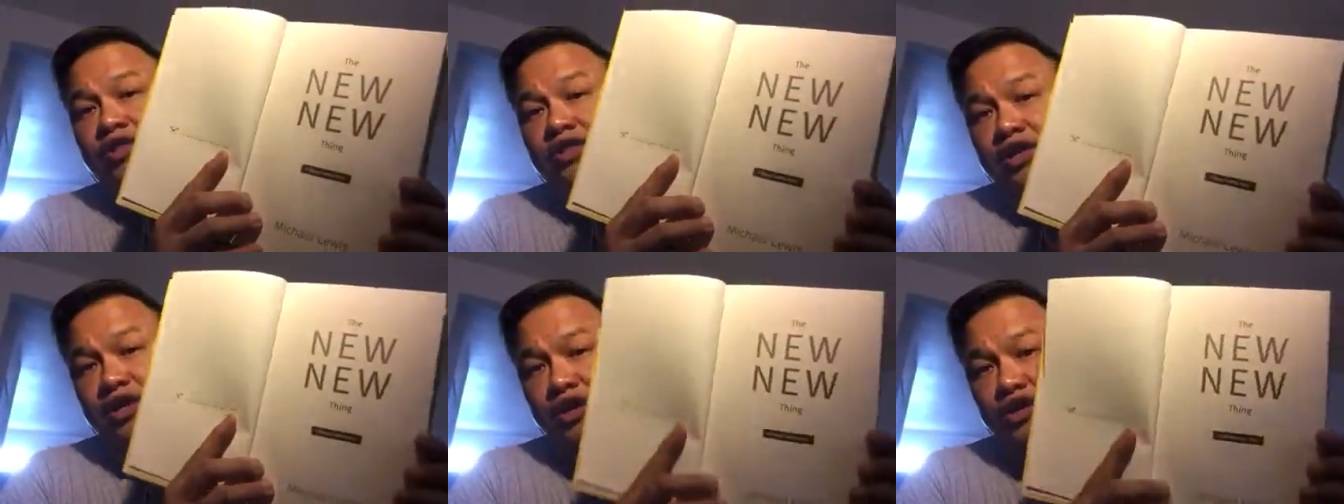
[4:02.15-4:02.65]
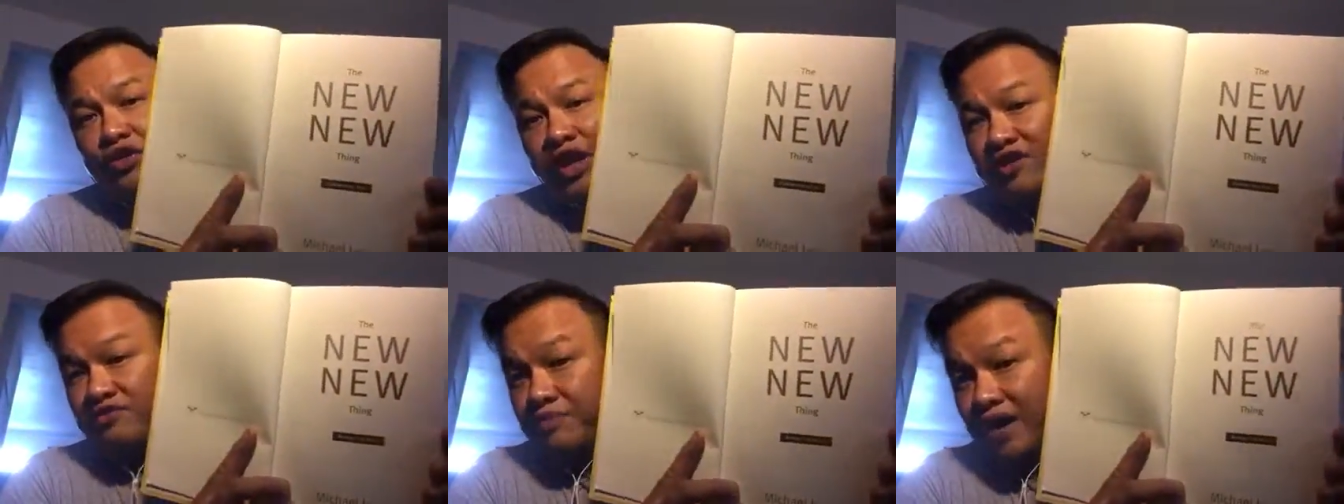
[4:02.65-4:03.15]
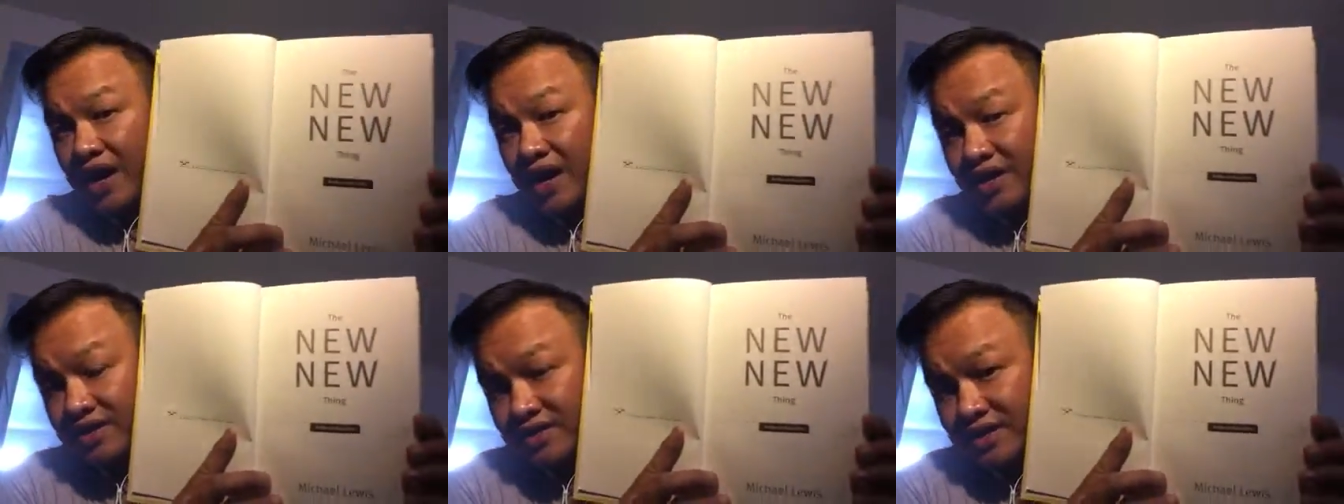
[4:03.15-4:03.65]
the creative
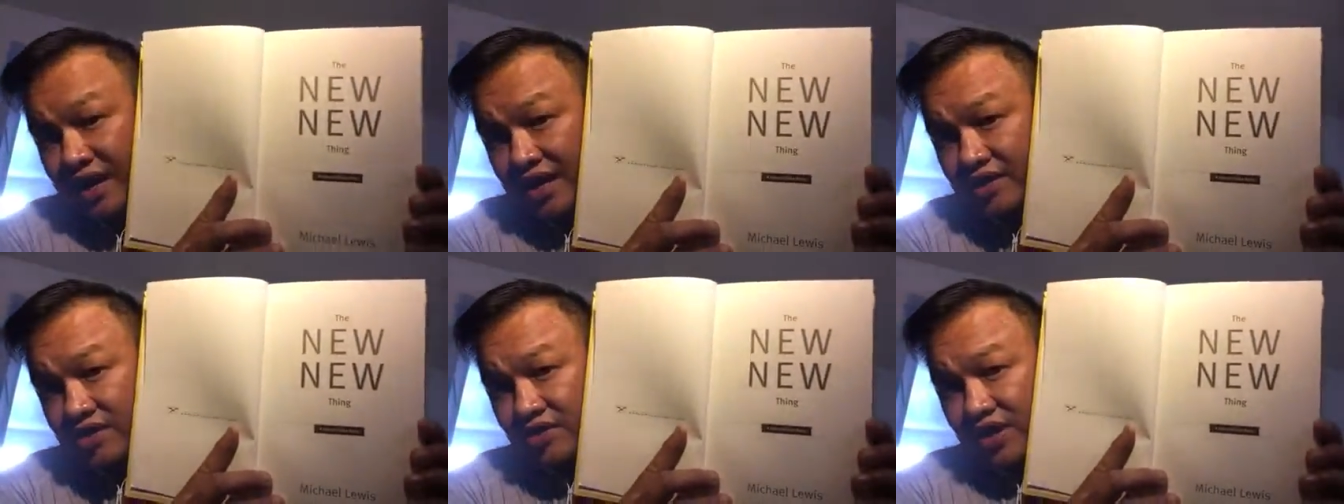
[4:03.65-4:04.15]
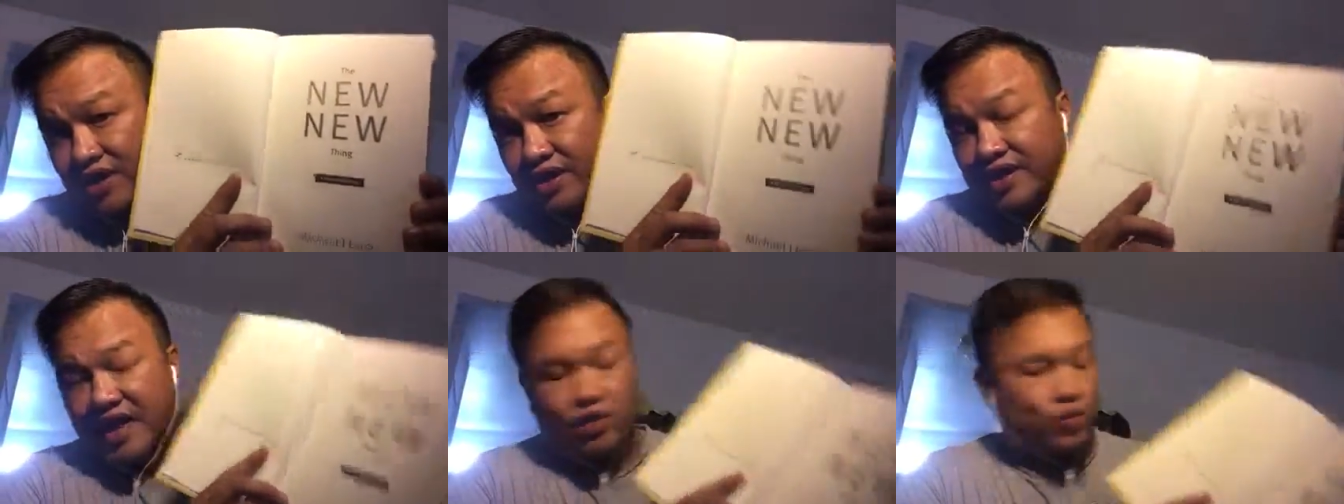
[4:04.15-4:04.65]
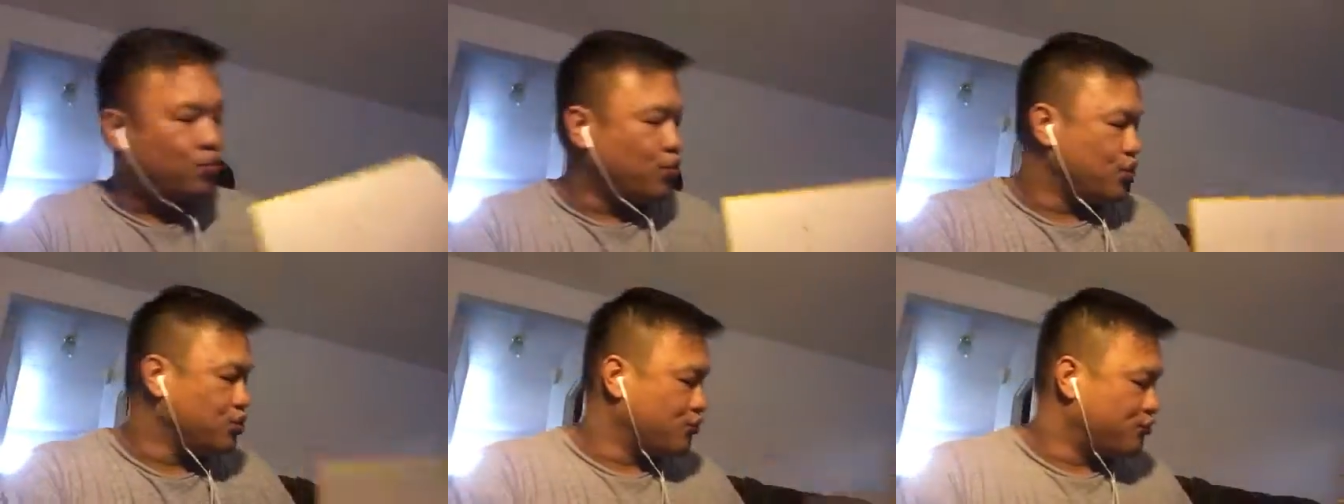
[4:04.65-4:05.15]
minds that created that
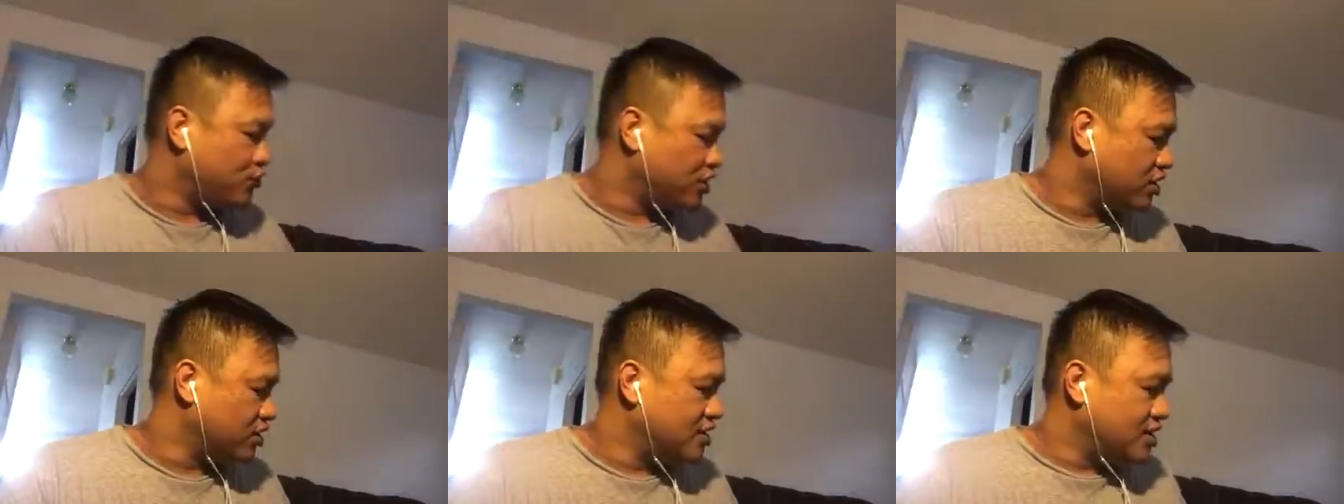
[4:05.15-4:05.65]
wonderful